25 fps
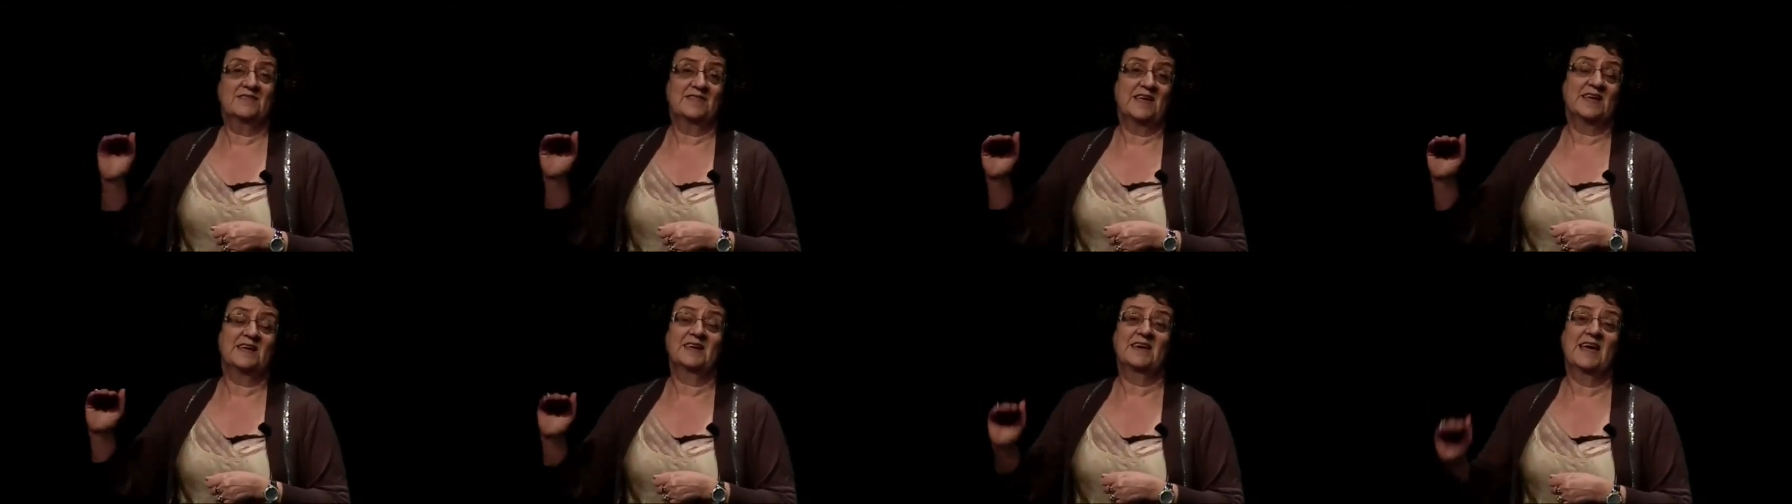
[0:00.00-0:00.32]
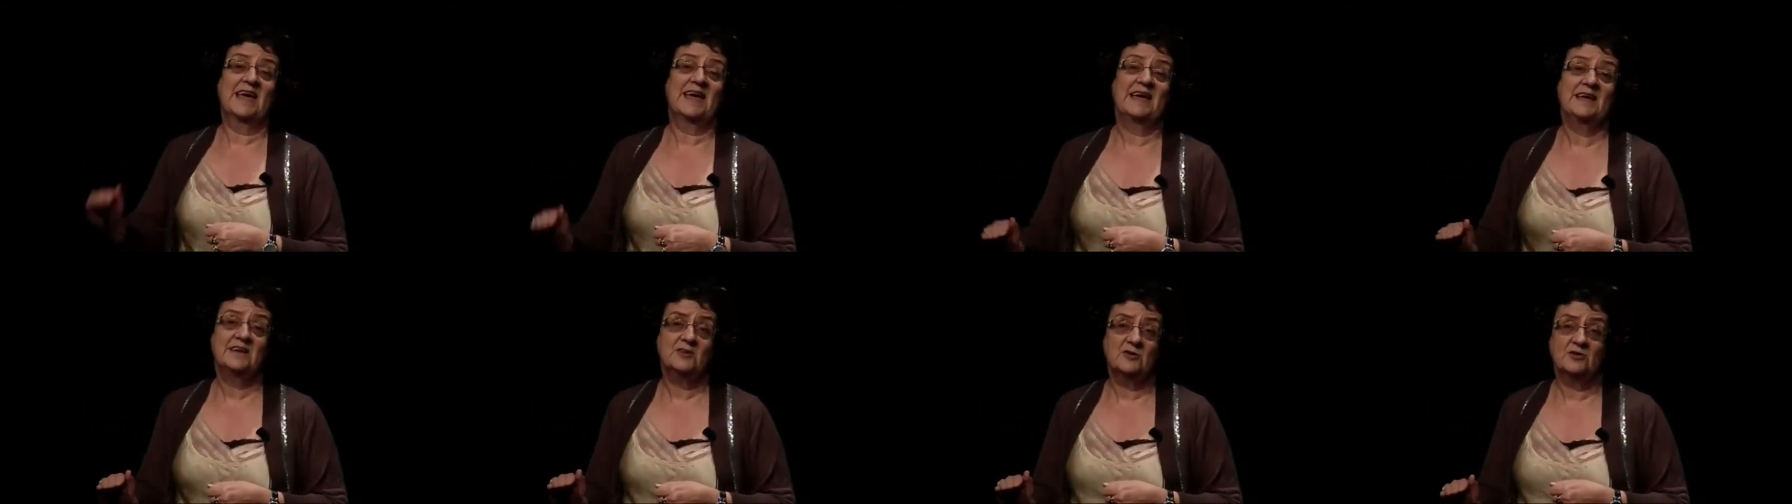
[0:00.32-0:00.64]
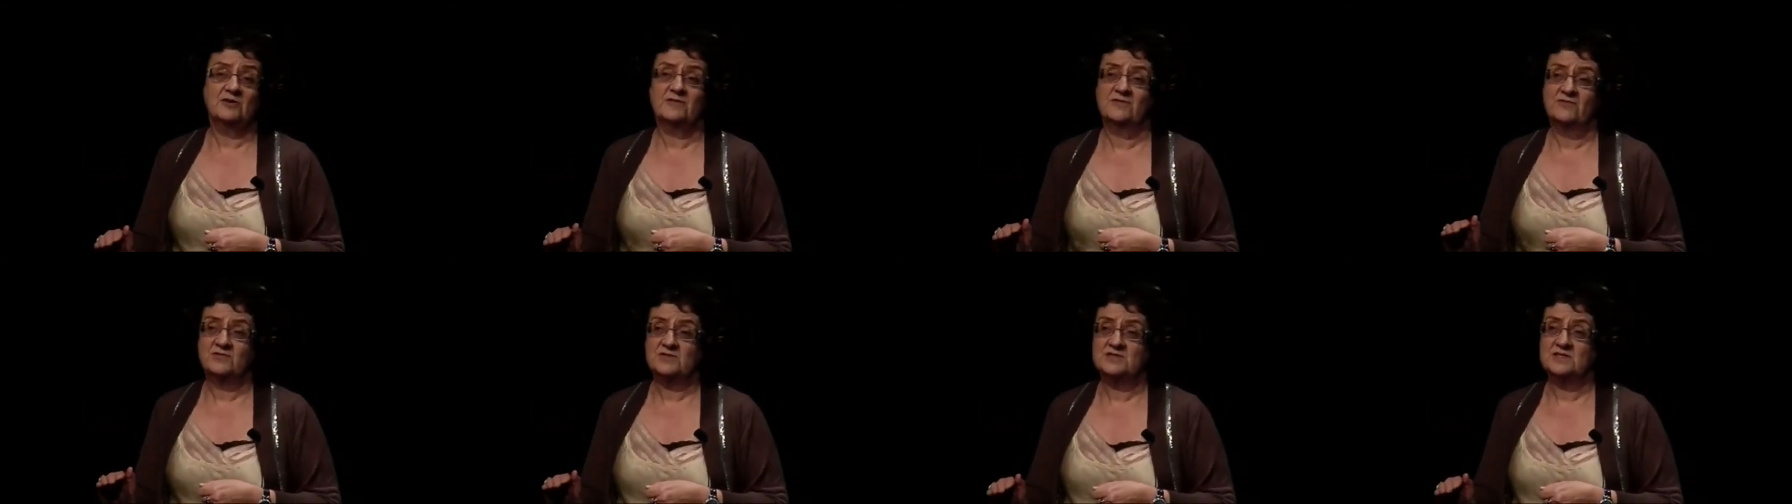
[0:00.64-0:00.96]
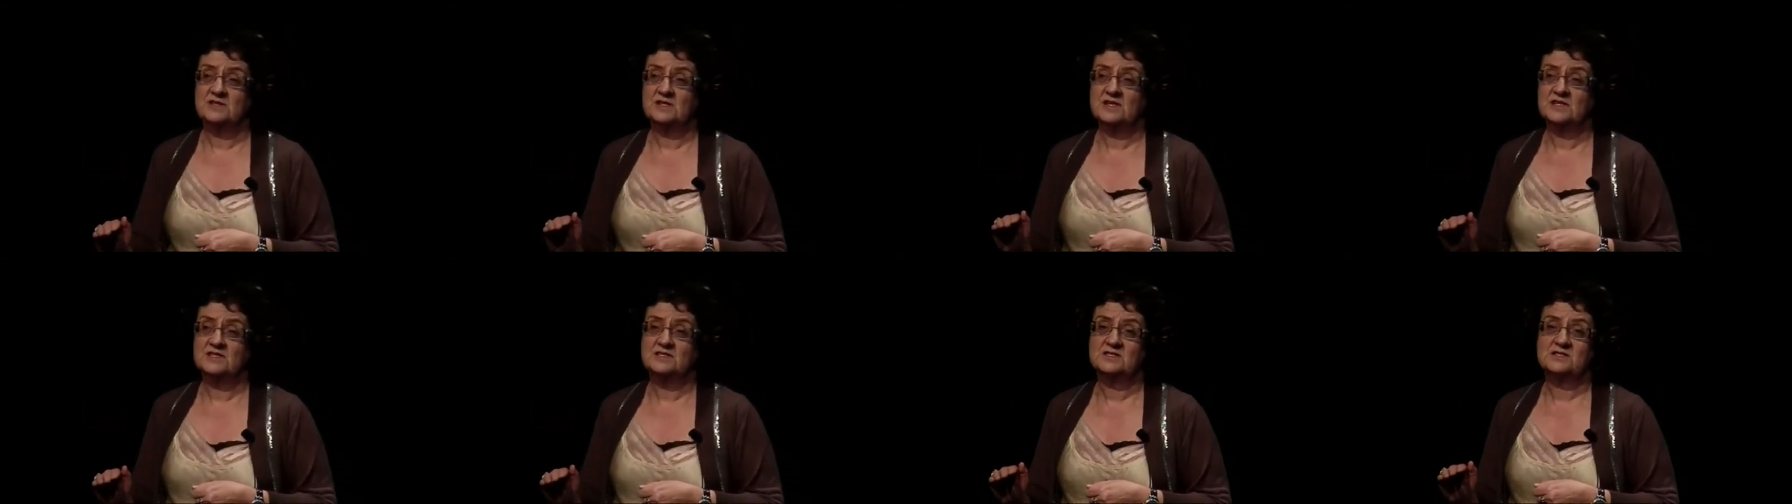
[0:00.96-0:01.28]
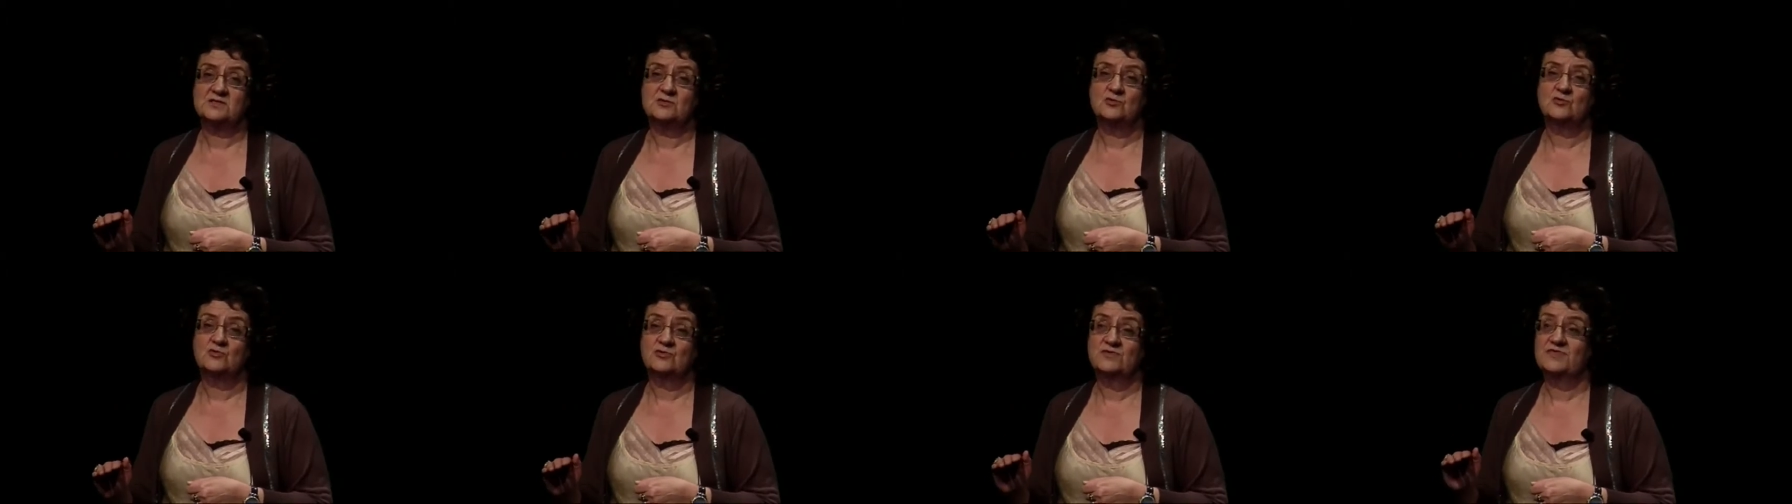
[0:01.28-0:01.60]
They cannot physically
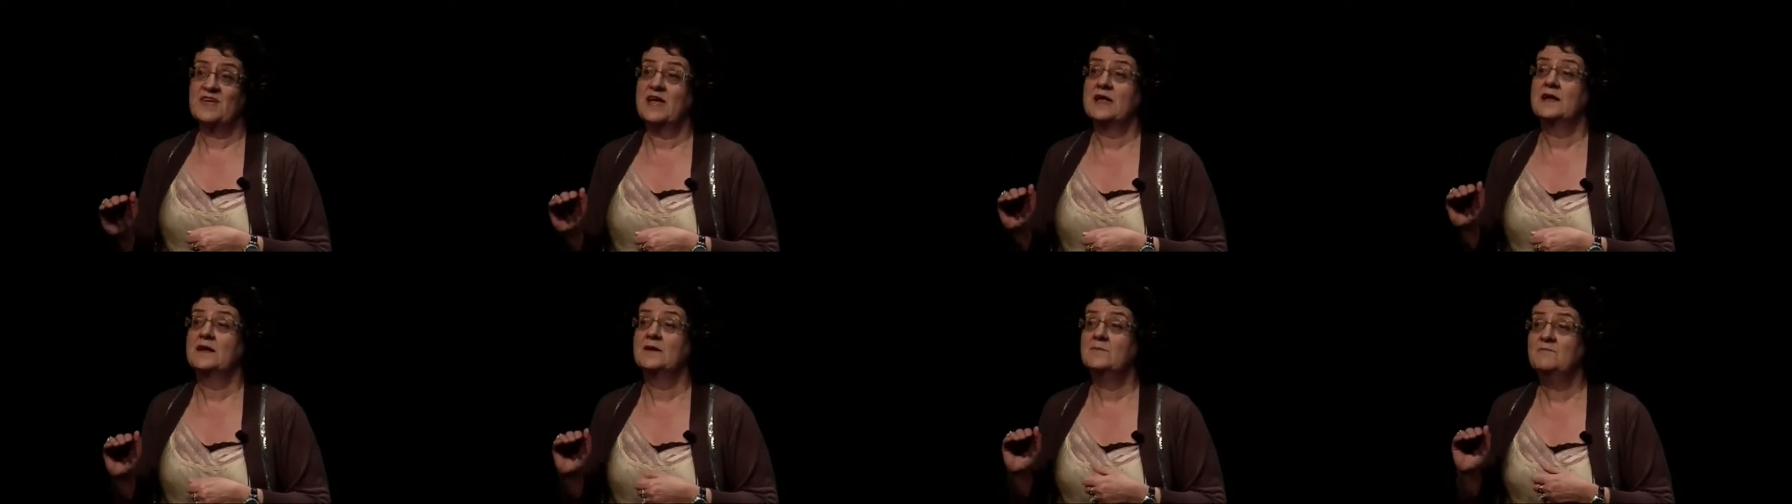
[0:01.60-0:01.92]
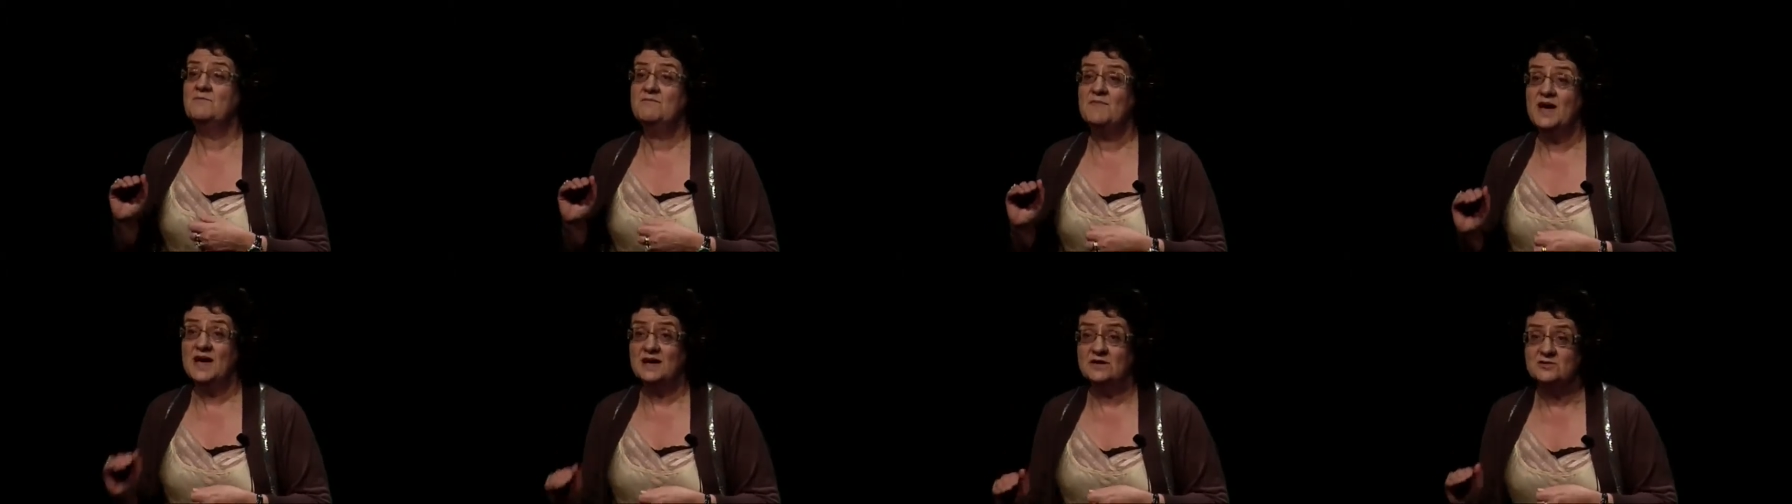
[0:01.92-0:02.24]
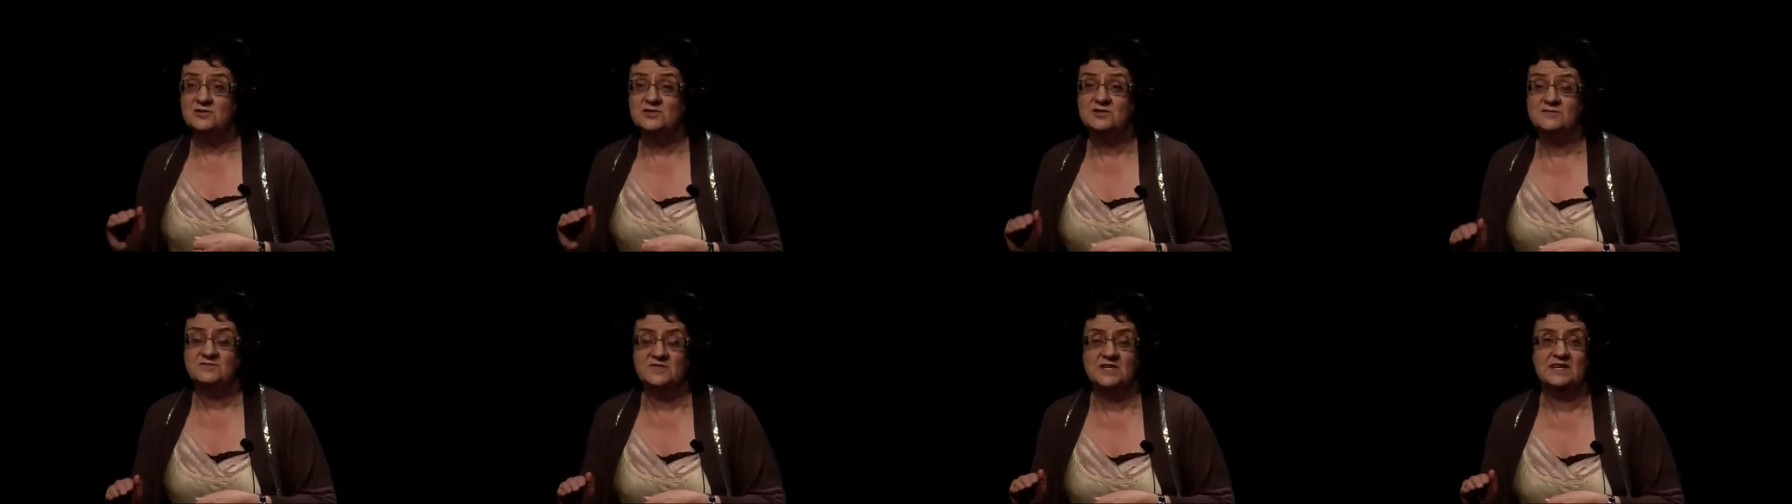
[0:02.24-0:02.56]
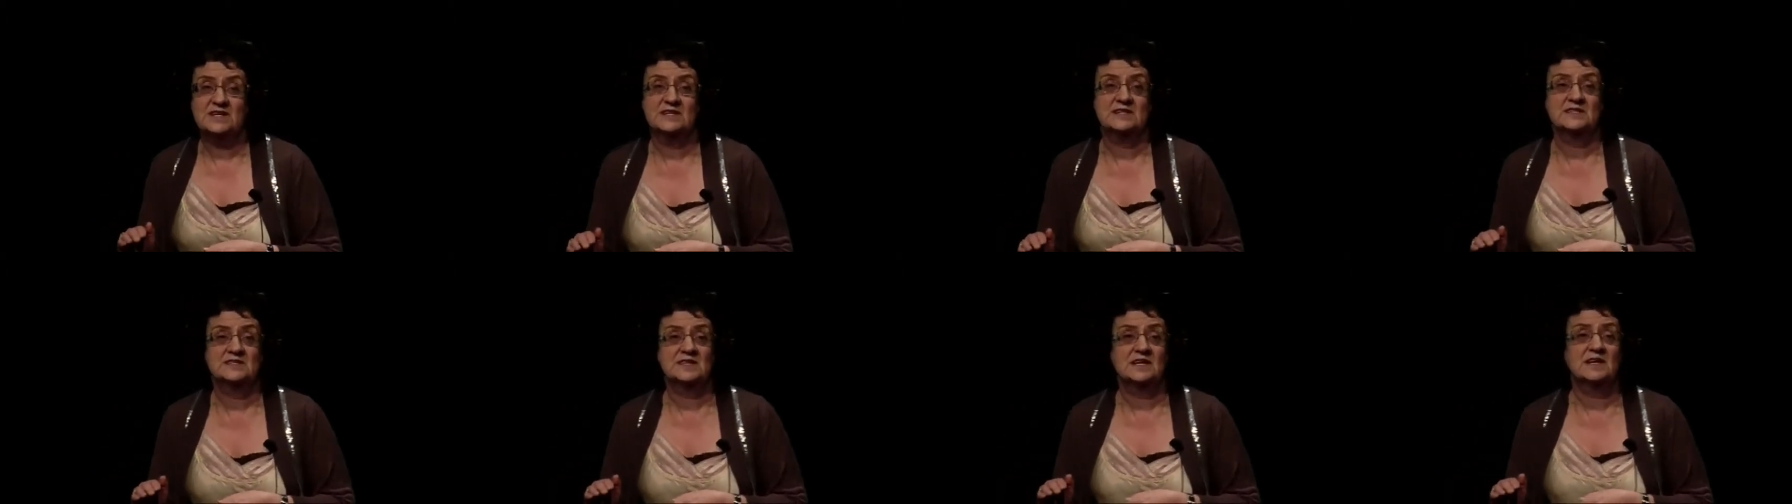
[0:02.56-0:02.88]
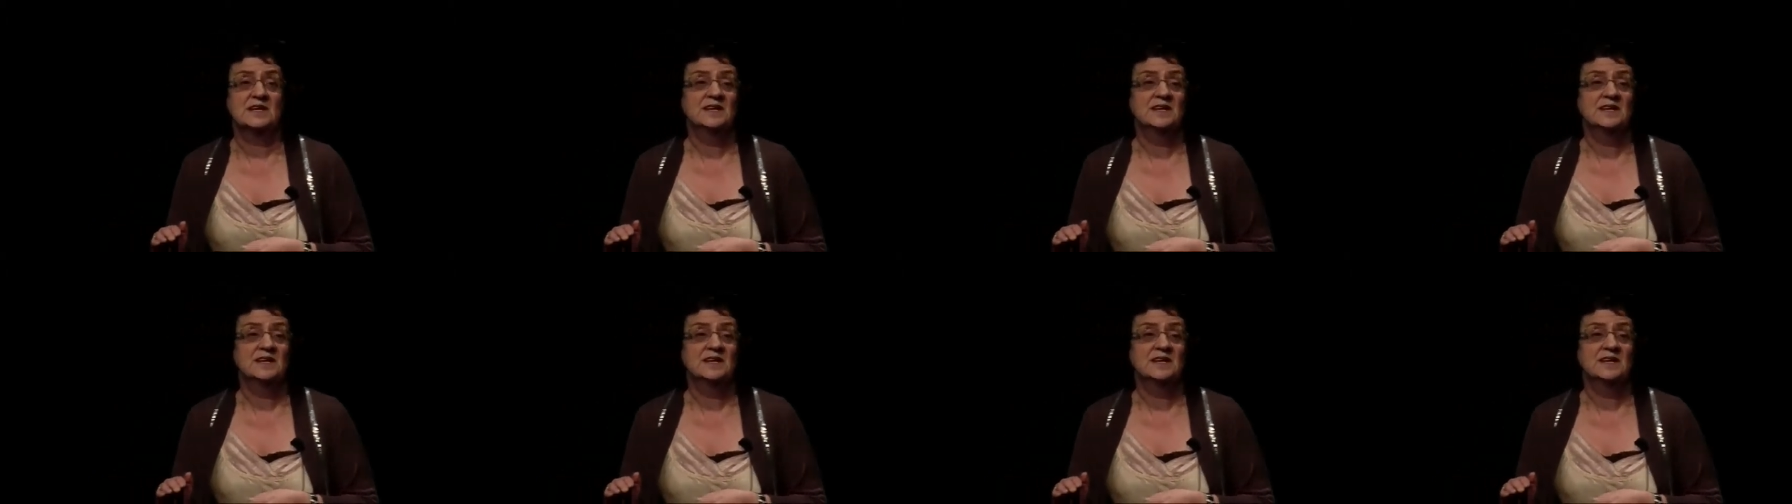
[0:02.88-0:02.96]
store that amount of data.